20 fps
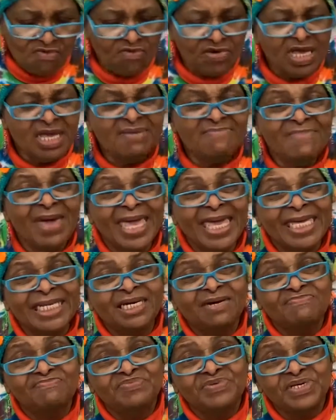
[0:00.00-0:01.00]
We made
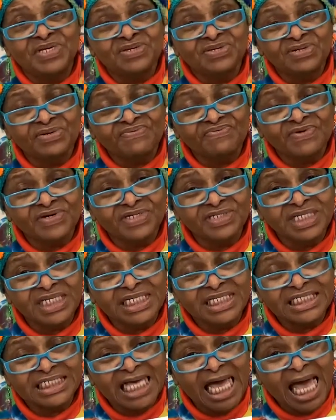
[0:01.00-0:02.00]
a beautiful
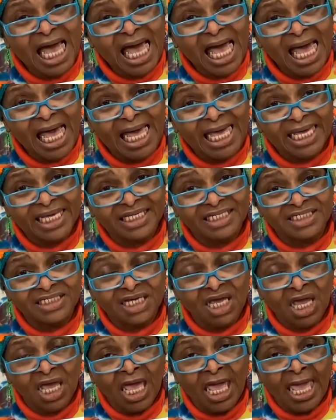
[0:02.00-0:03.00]
design,
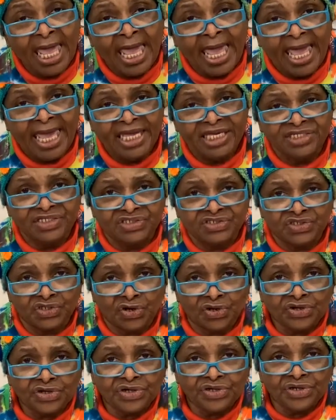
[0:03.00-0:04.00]
a
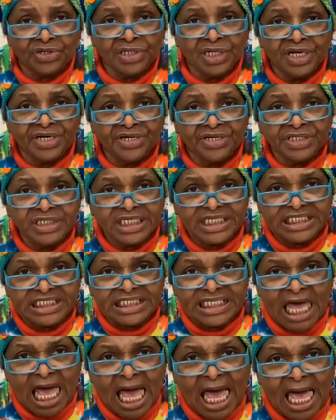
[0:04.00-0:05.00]
circular
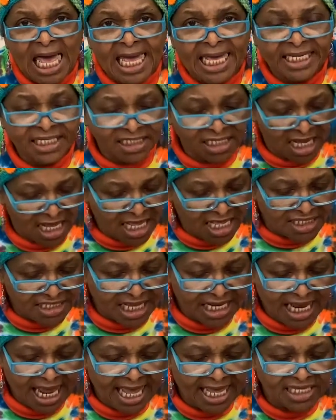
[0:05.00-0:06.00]
design
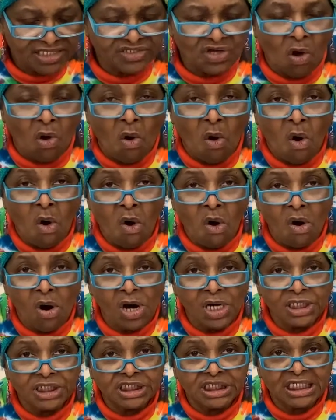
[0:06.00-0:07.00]
that has
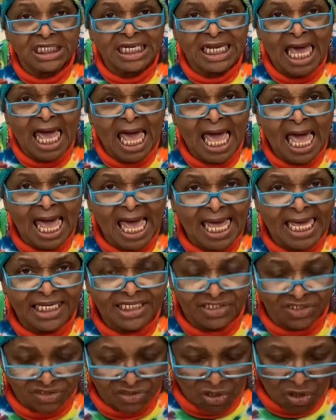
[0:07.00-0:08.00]
orange
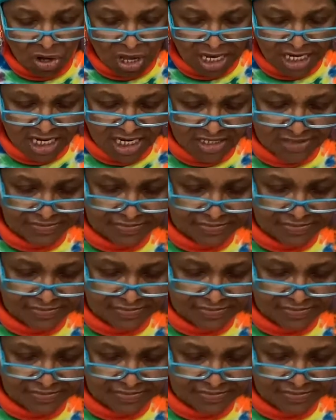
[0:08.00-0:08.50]
lines on it.